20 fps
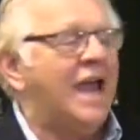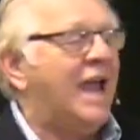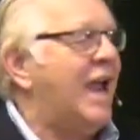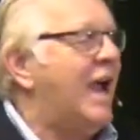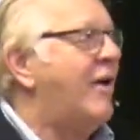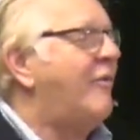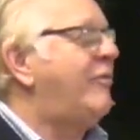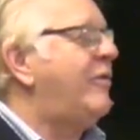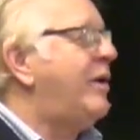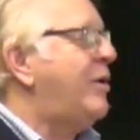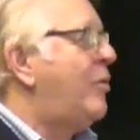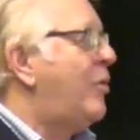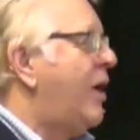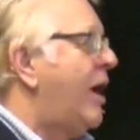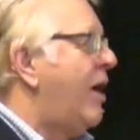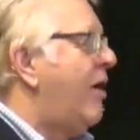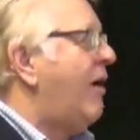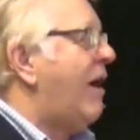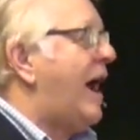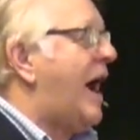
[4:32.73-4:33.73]

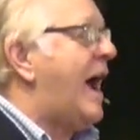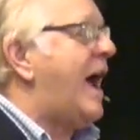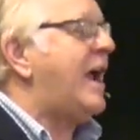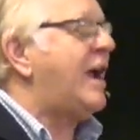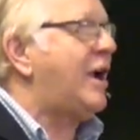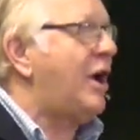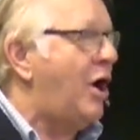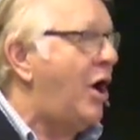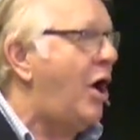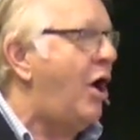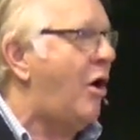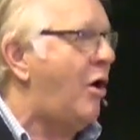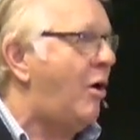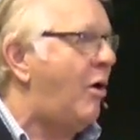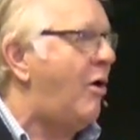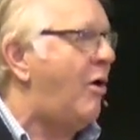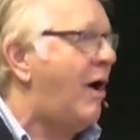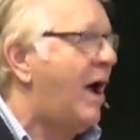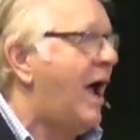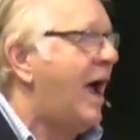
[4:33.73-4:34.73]
Everywhere I
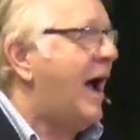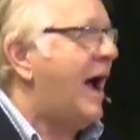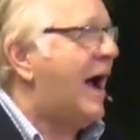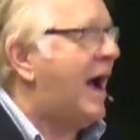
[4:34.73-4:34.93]
go,